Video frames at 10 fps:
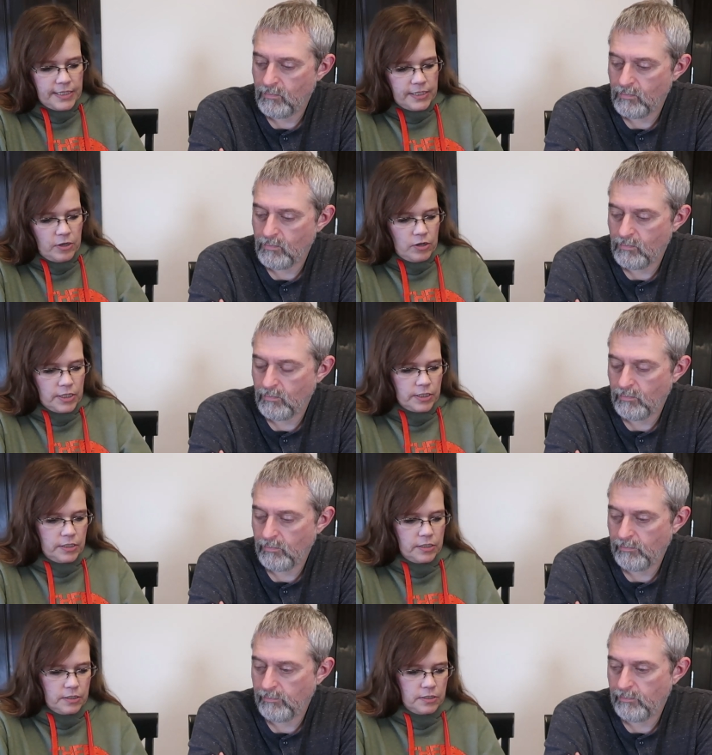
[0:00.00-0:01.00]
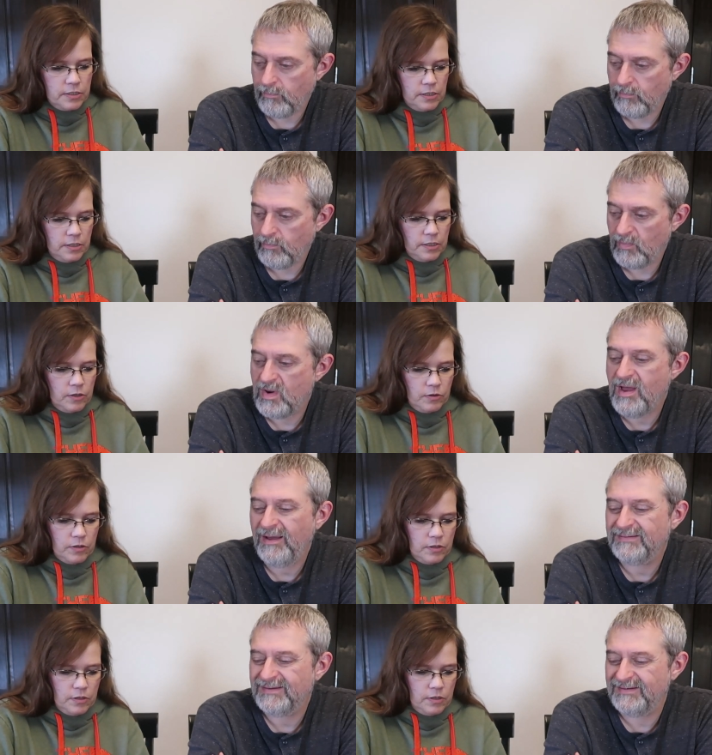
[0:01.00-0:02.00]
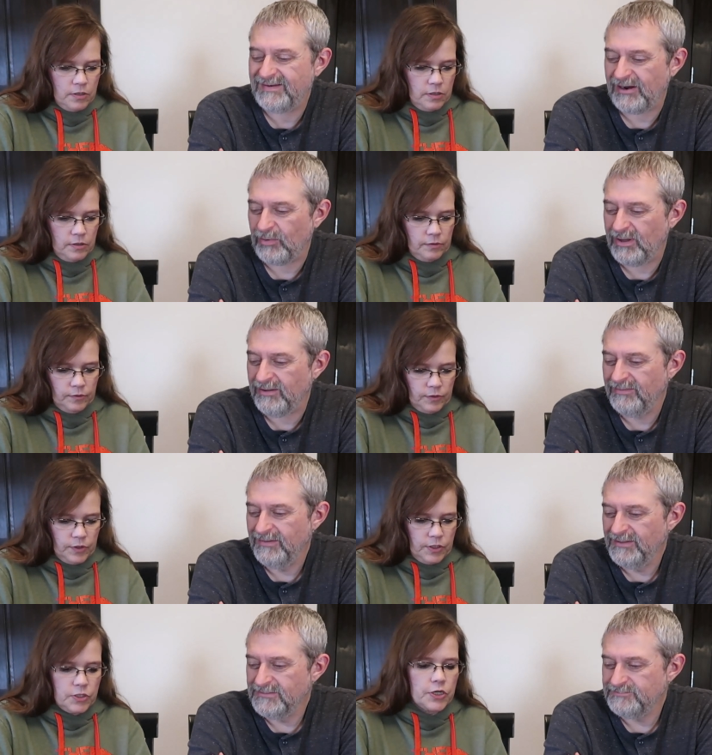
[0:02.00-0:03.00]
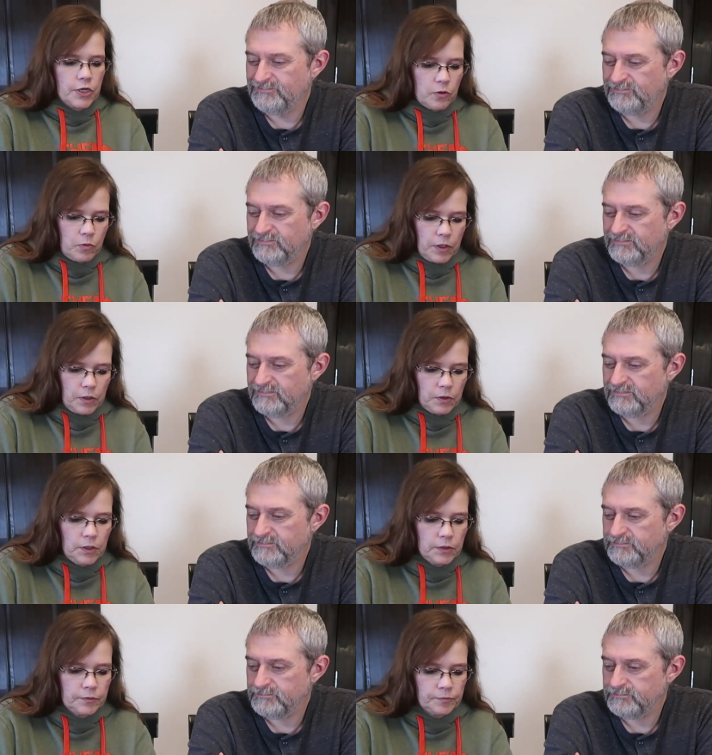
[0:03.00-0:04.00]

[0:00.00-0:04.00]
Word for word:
Speaker 1: did not.
Speaker 2: the not The
Speaker 1: well.